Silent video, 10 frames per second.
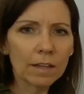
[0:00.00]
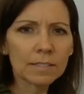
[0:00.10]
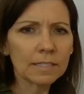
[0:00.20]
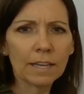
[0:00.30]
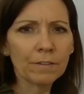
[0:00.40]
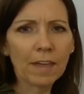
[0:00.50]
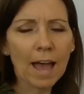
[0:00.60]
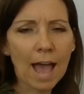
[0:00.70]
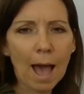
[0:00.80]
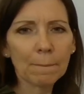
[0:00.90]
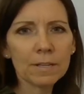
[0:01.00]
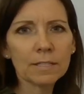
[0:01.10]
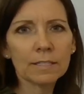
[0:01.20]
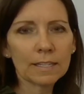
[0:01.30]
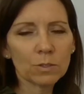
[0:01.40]
if that happens,
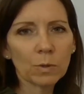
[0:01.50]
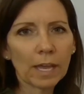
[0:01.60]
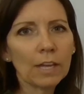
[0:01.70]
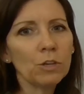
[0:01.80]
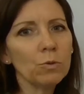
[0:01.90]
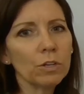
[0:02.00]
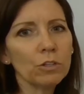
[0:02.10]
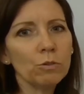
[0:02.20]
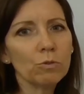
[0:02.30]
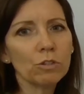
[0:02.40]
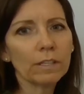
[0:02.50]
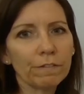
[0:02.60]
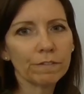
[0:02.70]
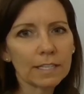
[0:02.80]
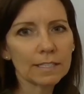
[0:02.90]
it's okay. You can usually
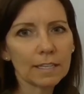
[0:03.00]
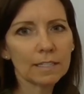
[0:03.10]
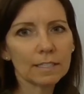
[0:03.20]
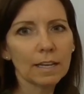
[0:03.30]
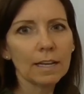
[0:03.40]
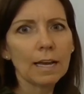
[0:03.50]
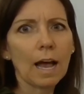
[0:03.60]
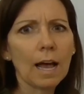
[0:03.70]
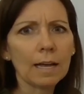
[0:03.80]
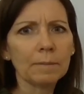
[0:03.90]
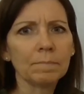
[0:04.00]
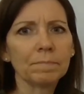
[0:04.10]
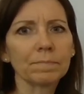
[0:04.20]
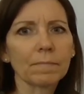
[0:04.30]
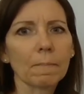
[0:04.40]
fix it.
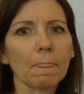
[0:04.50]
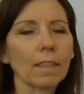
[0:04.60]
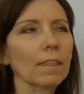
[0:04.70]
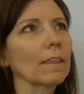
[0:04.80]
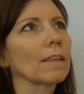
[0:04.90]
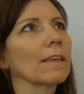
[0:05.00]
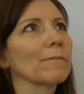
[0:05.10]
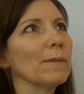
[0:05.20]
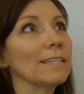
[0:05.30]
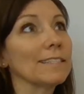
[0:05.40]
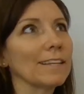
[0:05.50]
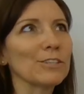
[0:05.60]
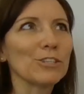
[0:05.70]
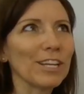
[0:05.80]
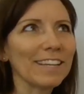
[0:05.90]
My son is
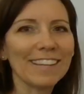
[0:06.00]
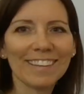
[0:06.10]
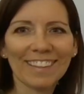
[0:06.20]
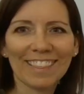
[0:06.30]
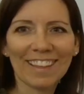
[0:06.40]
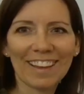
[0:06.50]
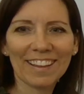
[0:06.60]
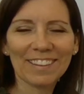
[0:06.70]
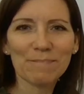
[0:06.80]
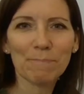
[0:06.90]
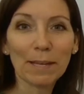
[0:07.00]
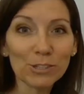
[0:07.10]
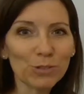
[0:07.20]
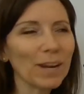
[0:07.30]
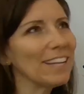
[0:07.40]
shaking the bench
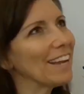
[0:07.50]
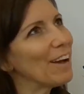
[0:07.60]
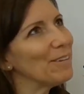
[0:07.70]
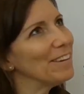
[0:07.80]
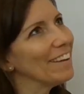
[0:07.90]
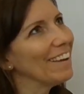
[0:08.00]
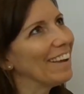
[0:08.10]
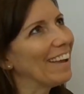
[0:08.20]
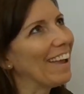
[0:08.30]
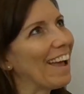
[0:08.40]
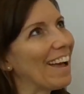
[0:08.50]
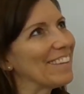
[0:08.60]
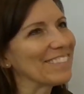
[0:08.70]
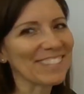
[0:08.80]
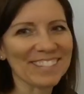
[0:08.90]
right now,
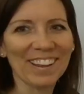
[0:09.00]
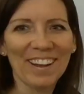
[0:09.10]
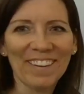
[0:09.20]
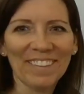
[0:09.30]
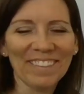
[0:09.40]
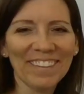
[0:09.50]
and so